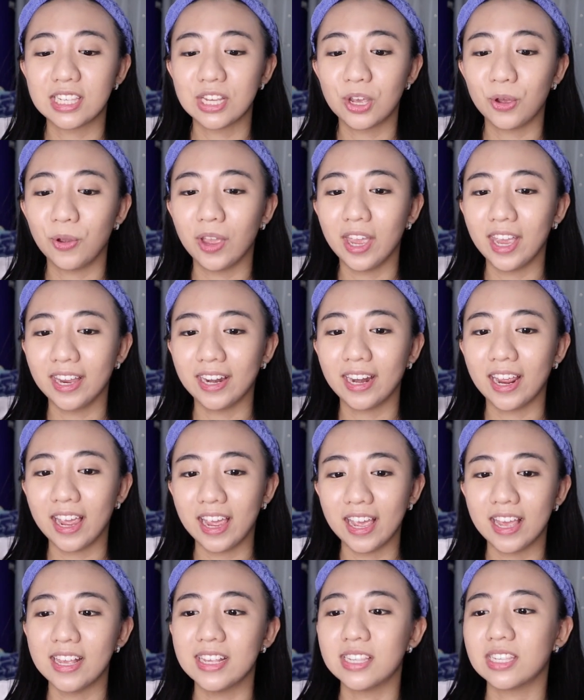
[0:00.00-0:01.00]
So it
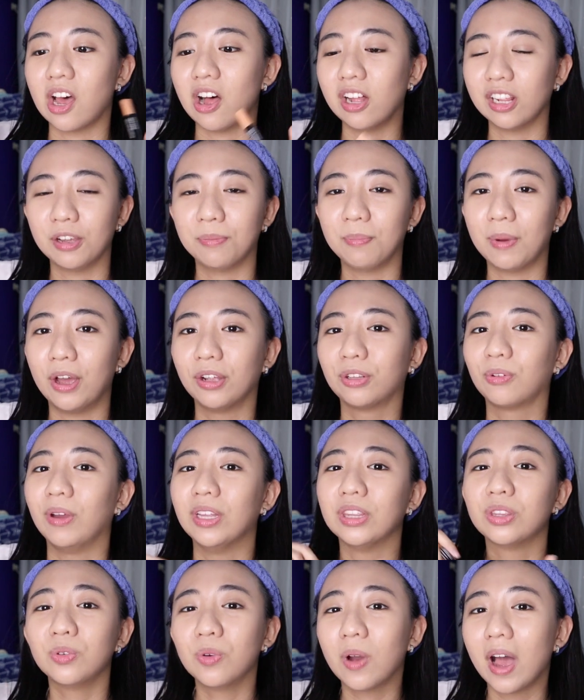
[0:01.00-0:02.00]
is all about
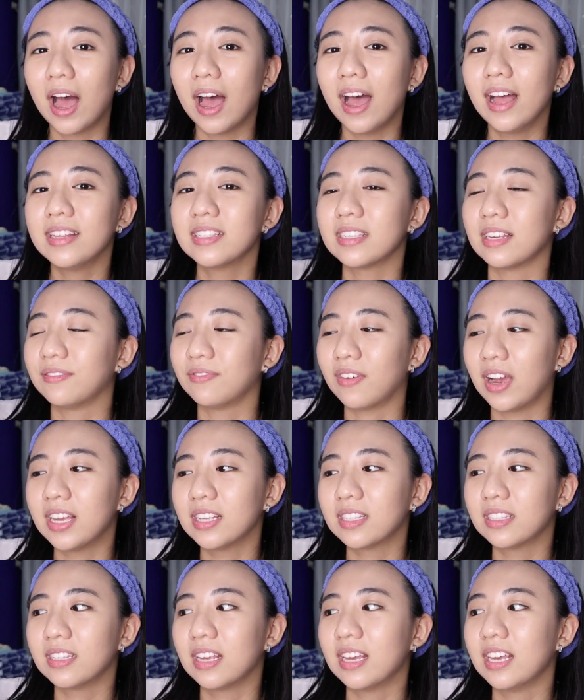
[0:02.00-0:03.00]
kwentuhans,
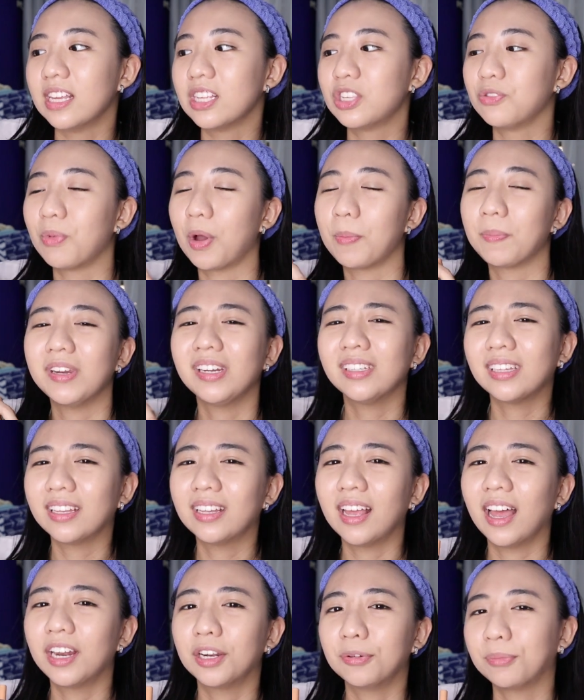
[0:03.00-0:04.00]
advices, mga
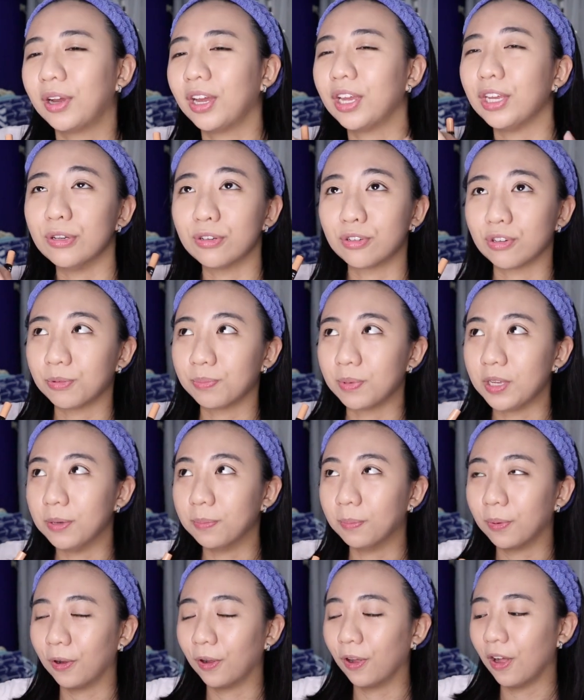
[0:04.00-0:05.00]
pinagdadaan ng mga usual
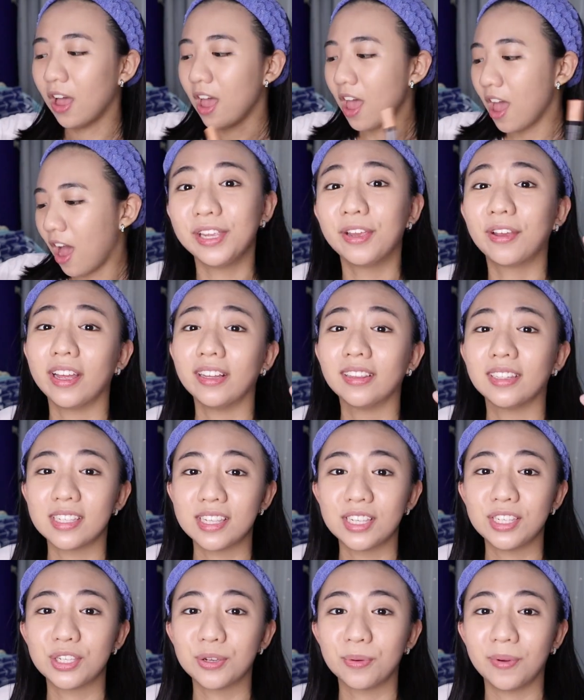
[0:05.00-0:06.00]
people. You can
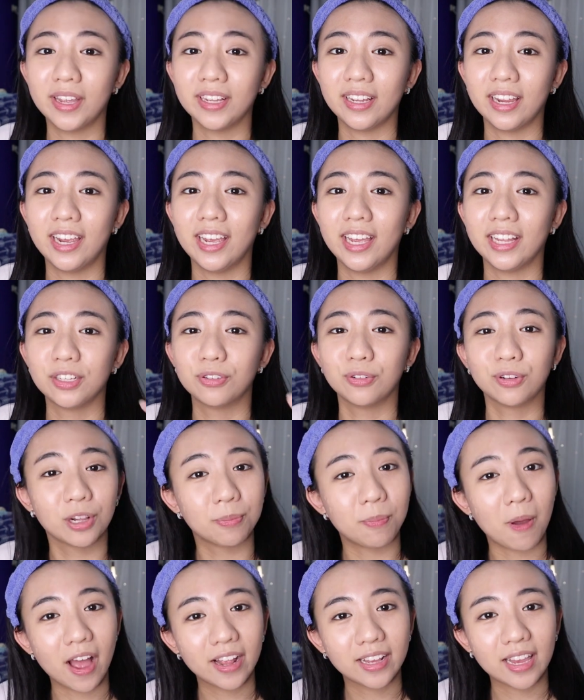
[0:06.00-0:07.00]
listen to it in
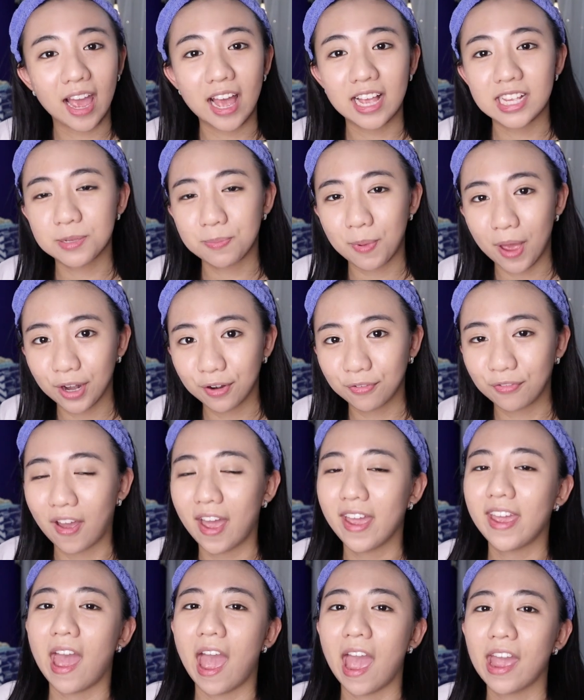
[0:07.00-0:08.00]
Google Podcasts,
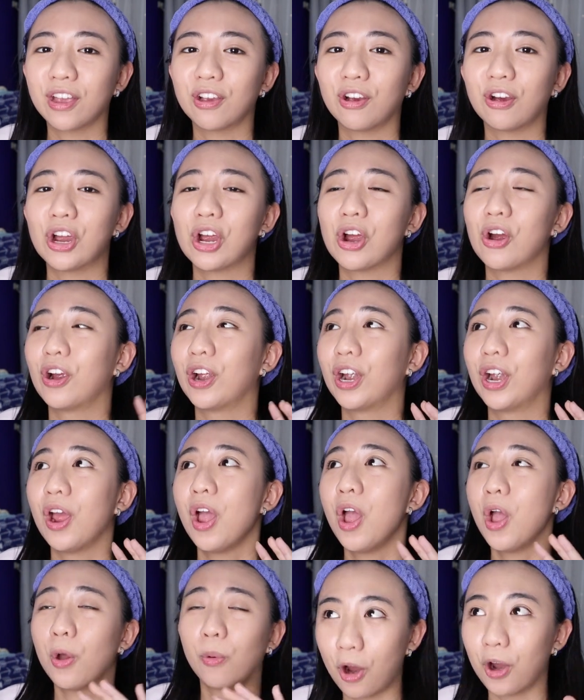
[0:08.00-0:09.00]
Spotify, Anchor,
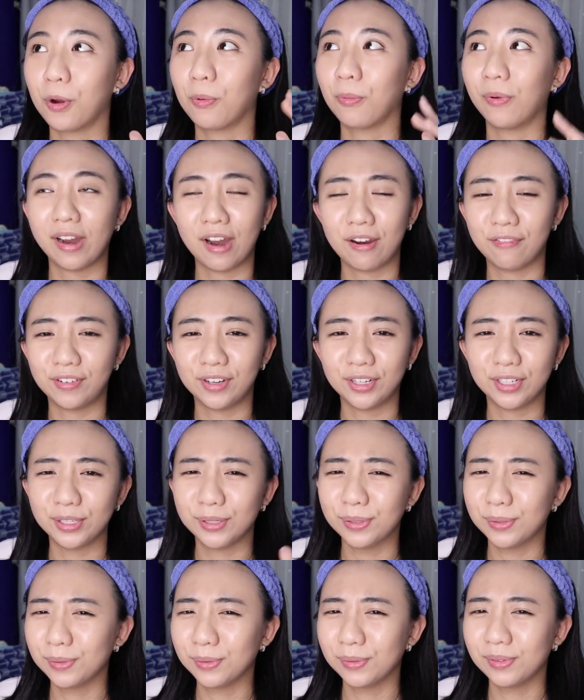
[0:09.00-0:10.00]
or wherever
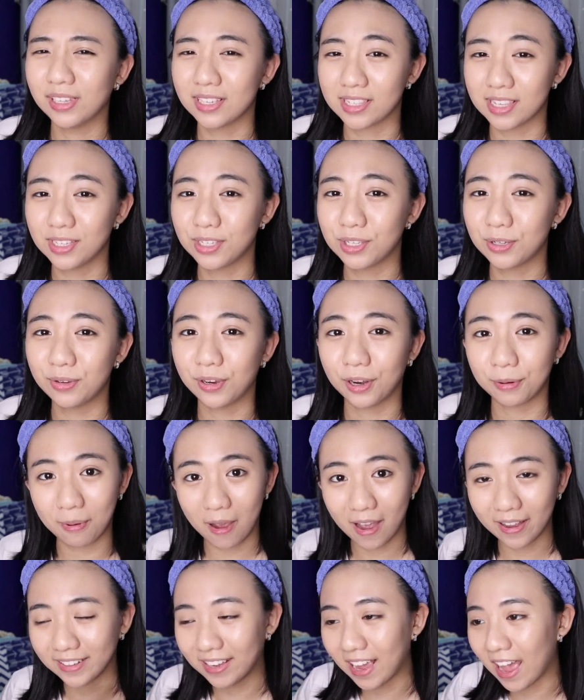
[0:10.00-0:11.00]
you listen to your
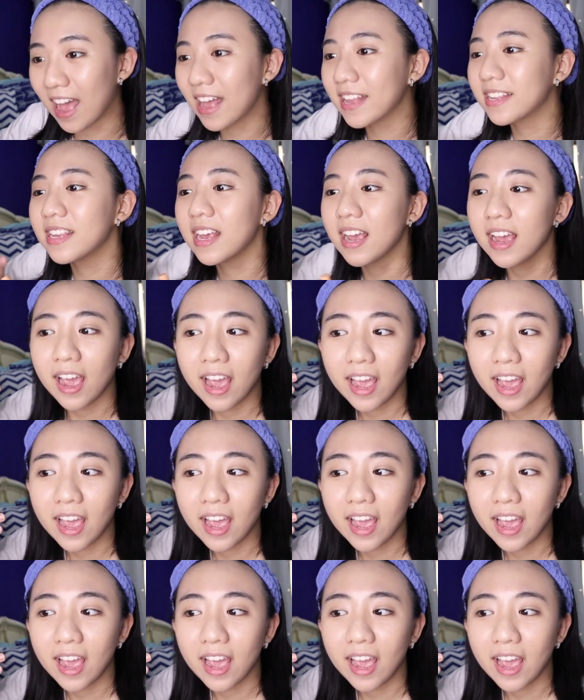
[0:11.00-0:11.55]
podcast.